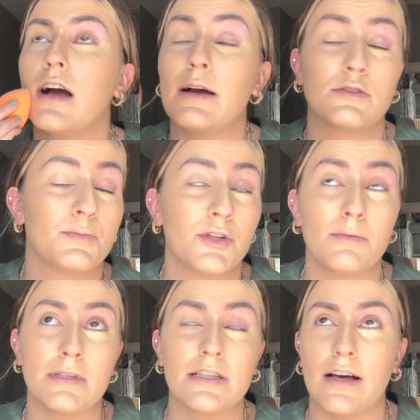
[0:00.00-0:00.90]
was really
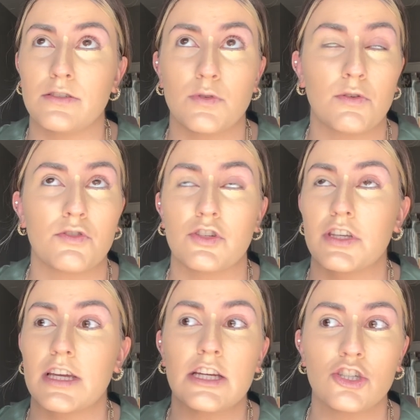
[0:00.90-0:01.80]
busy last week with just
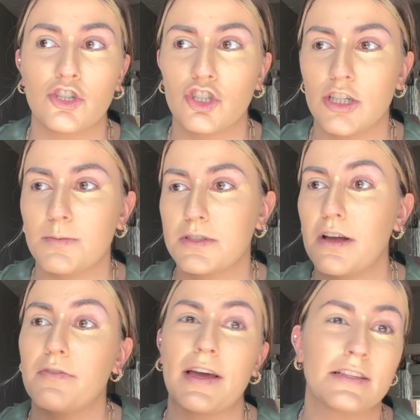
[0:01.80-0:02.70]
like internship
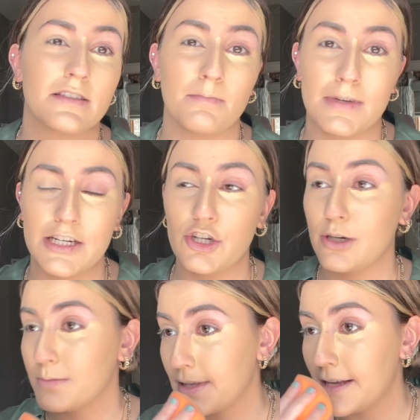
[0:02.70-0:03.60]
stuff. I had some
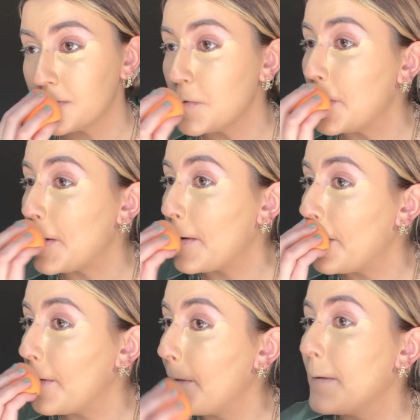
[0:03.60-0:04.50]
midterms last week
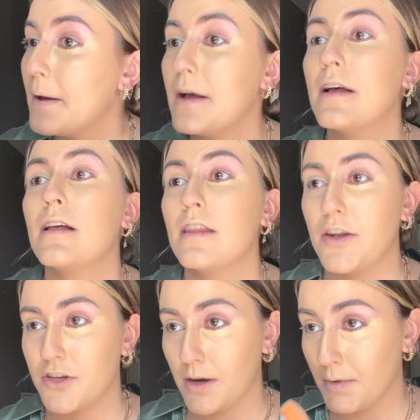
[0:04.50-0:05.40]
that
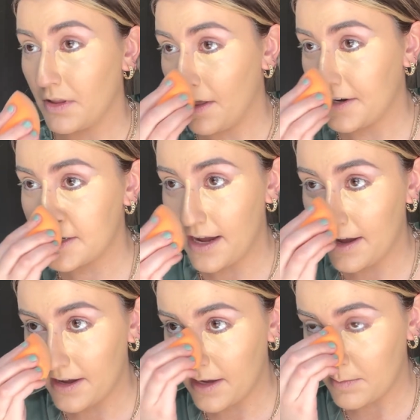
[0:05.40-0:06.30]
took up a lot of
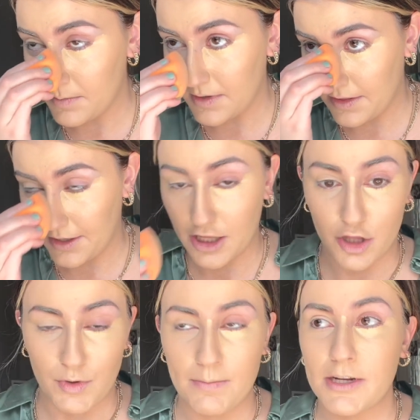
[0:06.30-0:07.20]
time. I had like
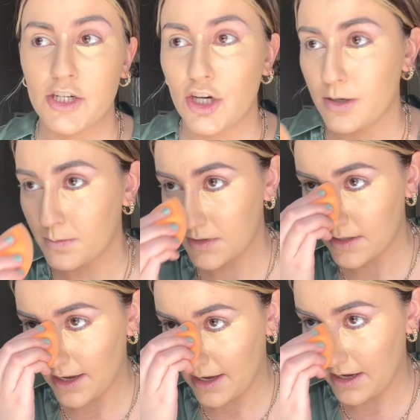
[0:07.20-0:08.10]
3 midterms,
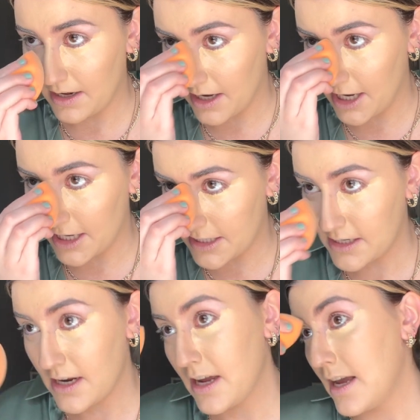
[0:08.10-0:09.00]
and
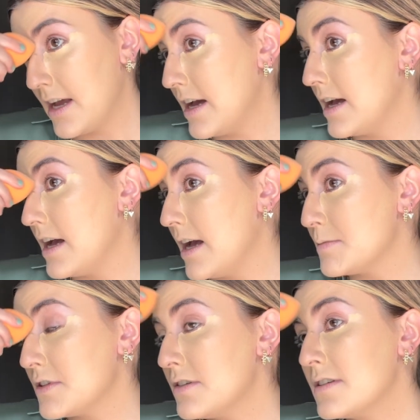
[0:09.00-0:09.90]
I'm
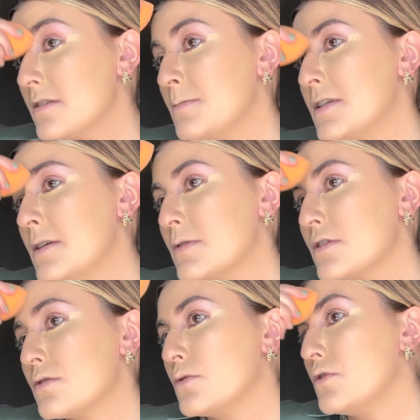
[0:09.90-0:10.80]
still a little busy with
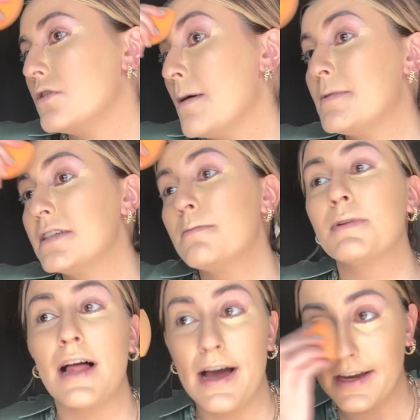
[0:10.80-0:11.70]
school. I'm busy
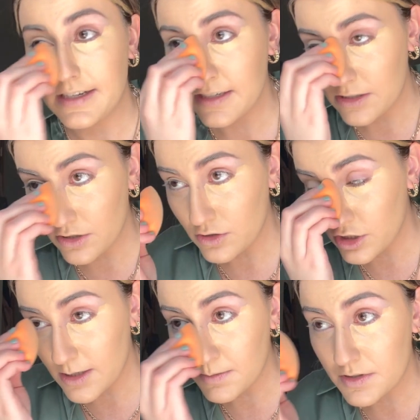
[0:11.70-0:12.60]
applying to
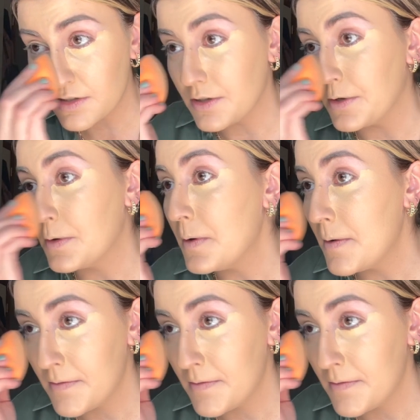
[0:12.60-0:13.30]
internships too,